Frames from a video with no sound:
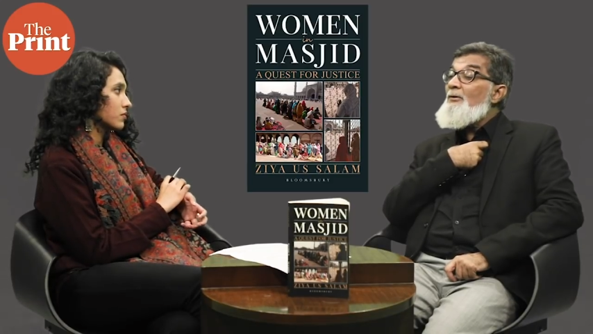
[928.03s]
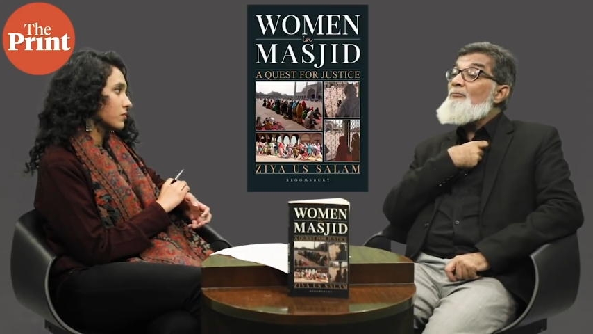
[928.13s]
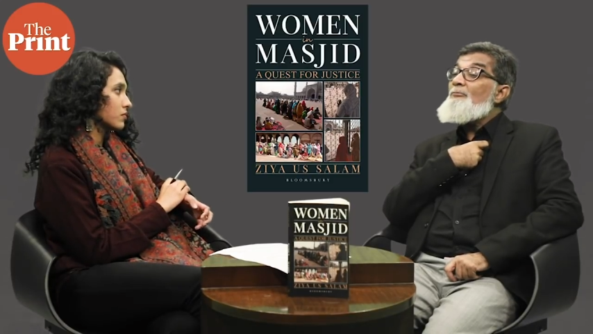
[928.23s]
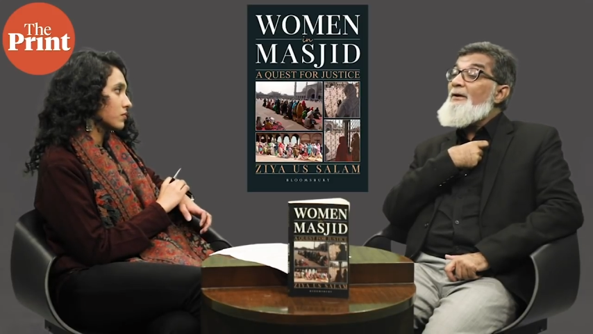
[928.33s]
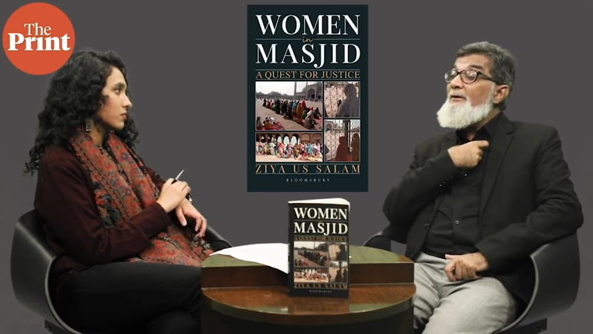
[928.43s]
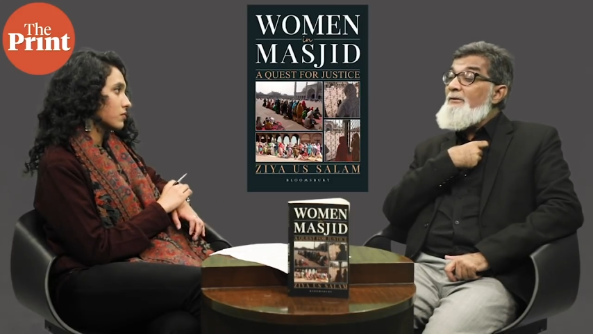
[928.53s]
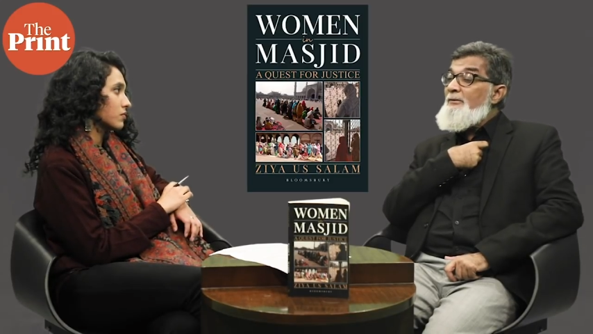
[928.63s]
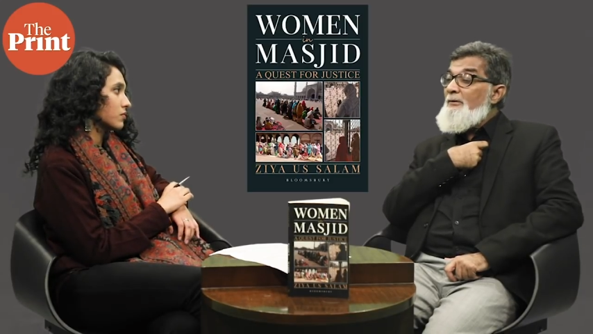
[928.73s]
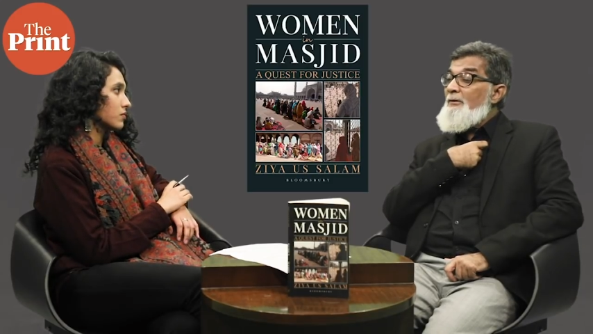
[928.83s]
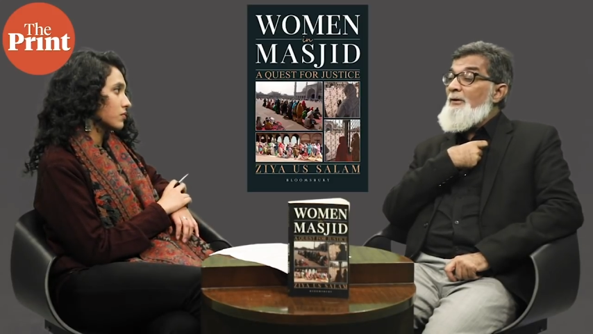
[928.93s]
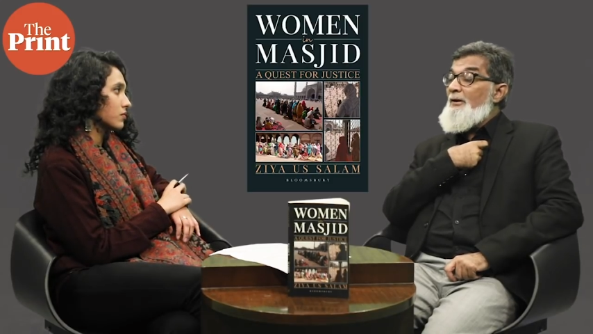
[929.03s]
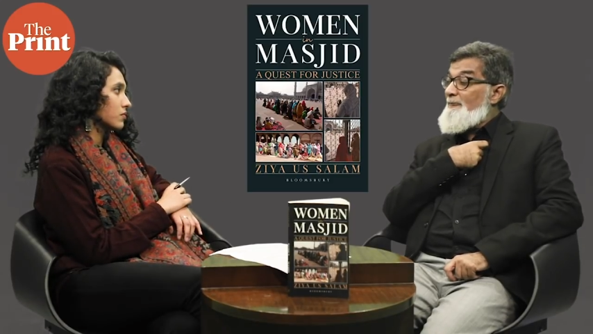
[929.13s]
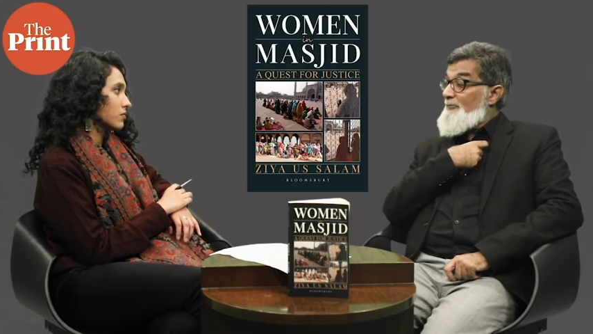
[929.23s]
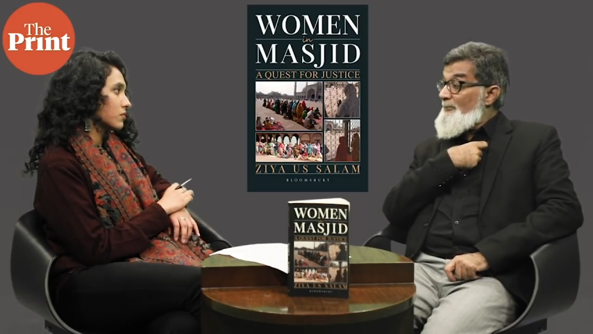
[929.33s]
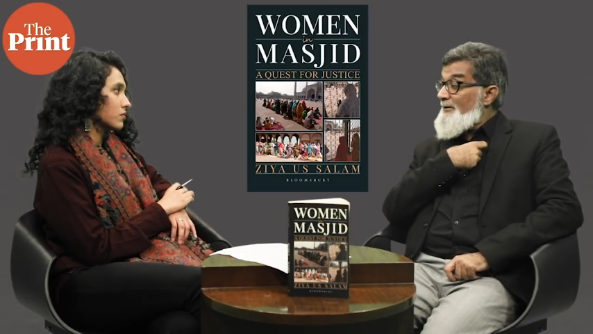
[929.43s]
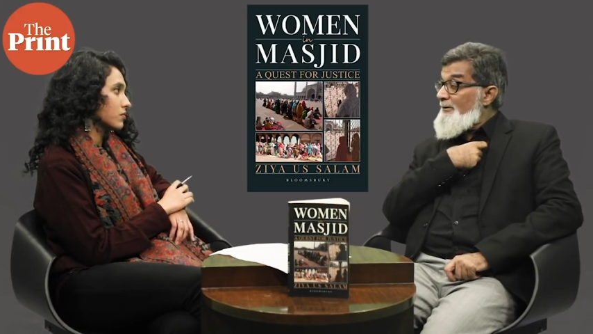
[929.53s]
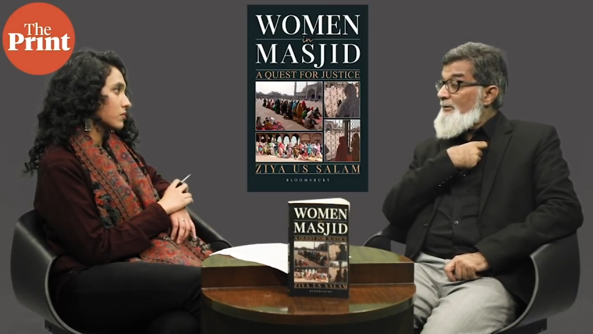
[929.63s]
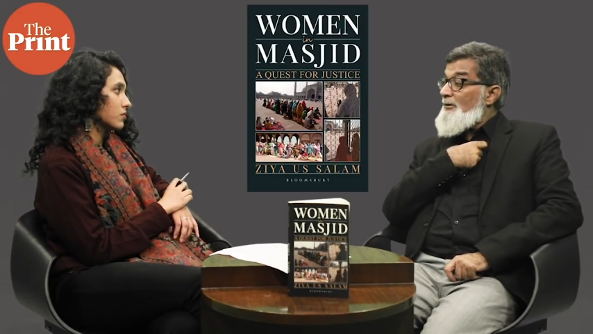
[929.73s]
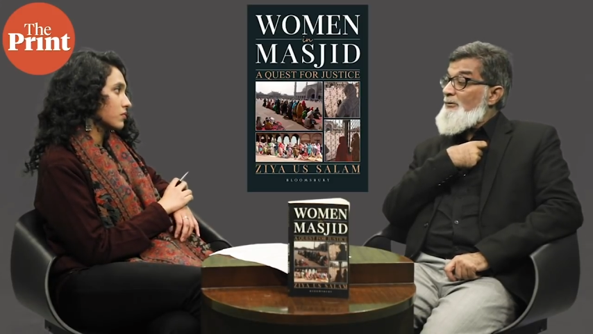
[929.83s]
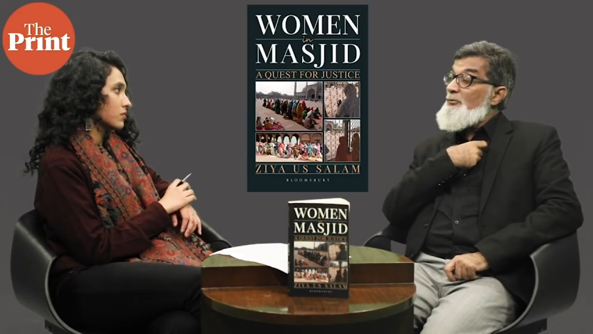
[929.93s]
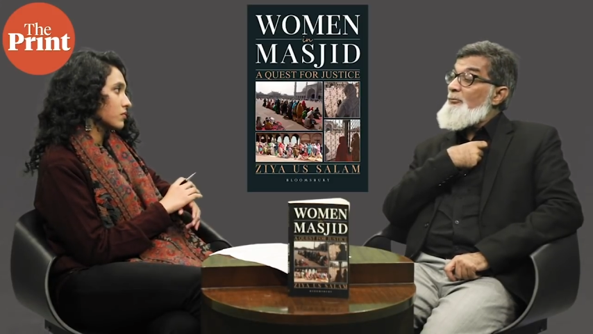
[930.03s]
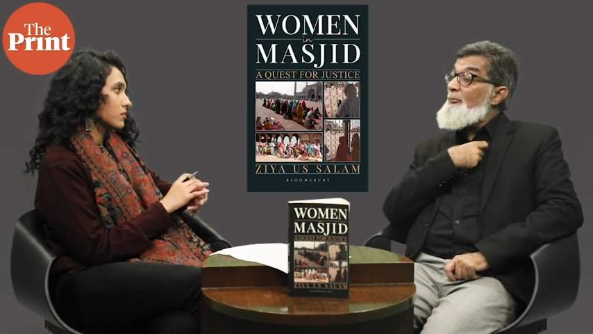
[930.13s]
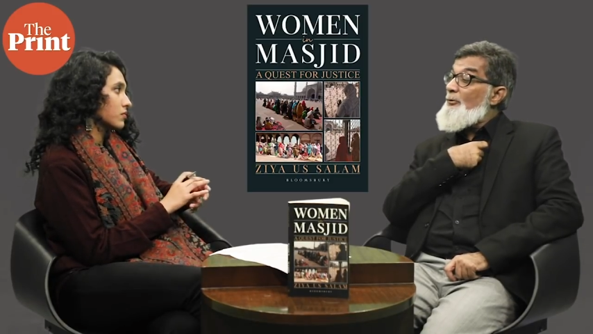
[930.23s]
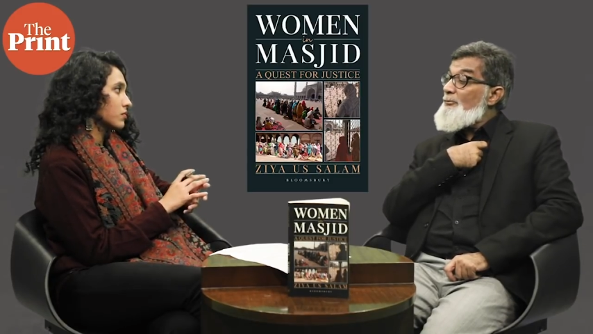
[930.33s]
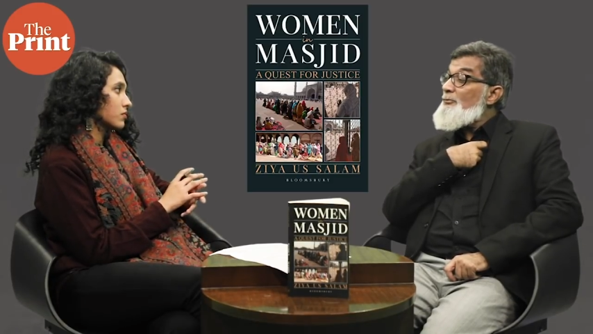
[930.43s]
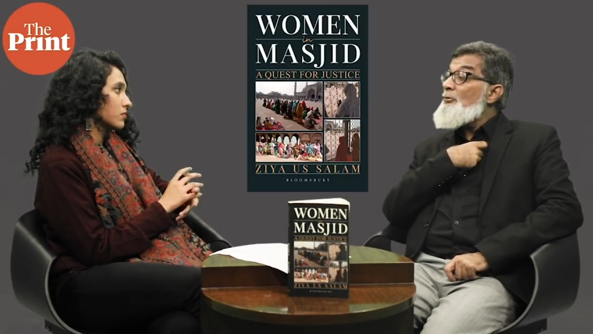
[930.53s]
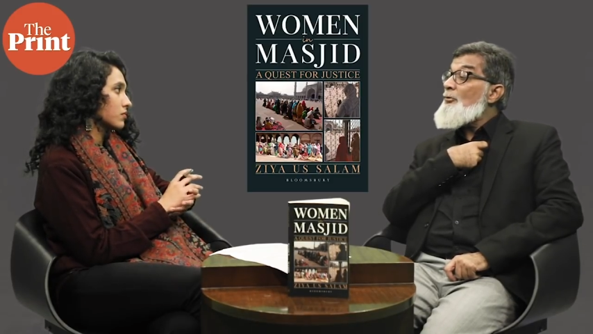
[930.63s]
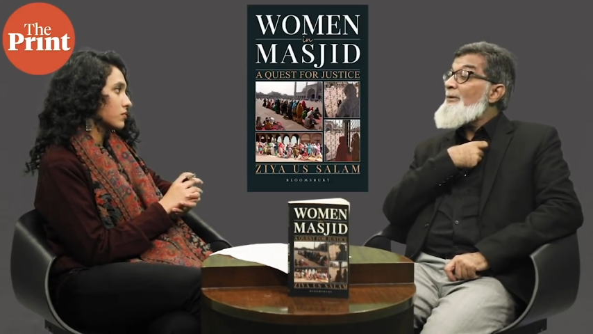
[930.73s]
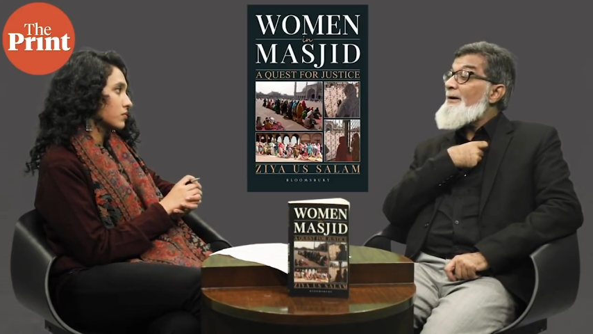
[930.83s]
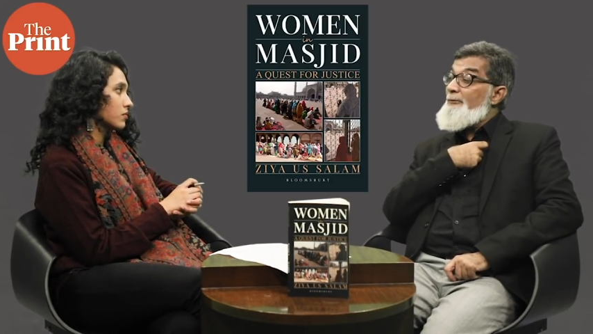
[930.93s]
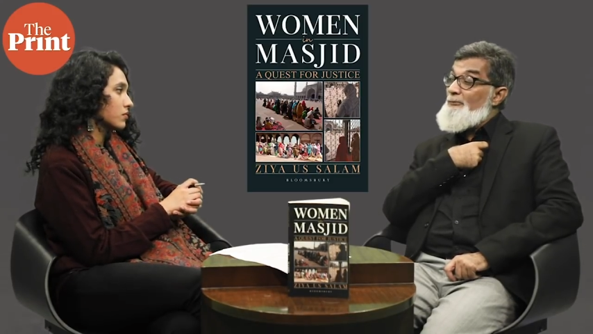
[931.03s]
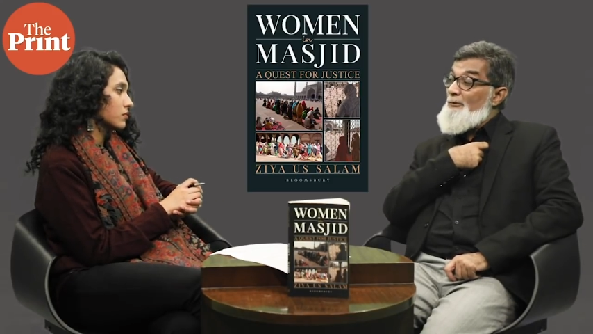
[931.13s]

Speaker 1: Men and women should both go back